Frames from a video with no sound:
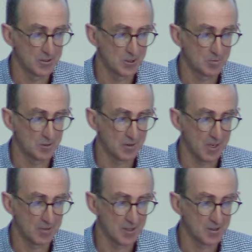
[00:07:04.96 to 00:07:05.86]
terms of
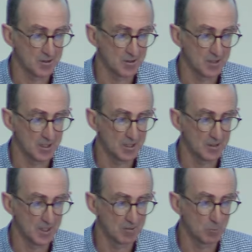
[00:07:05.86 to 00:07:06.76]
cardiovascular
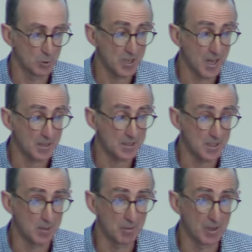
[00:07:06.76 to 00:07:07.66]
disease and
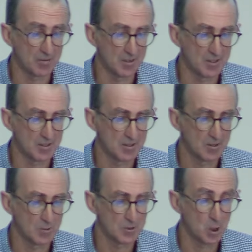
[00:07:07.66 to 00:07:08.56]
mortality benefit.
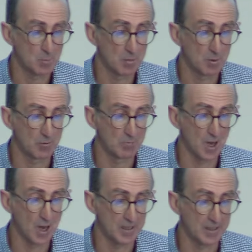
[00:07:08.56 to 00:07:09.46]
Stop people from
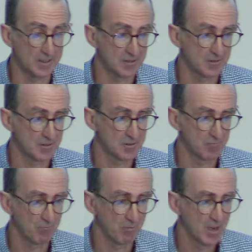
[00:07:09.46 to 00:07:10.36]
dying.
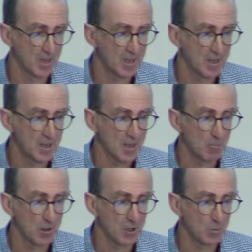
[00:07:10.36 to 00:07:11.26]

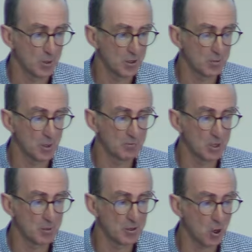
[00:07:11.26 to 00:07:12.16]
But there
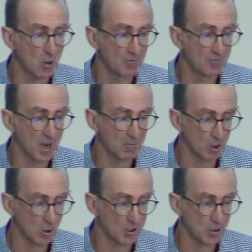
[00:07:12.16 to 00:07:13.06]
were
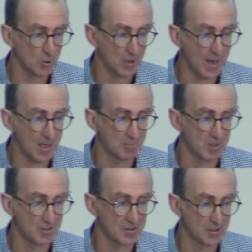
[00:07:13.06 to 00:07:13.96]
non-pharmacological
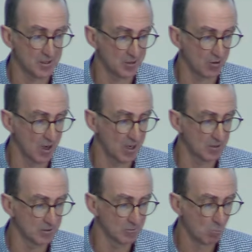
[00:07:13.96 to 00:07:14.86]
elements to the trial.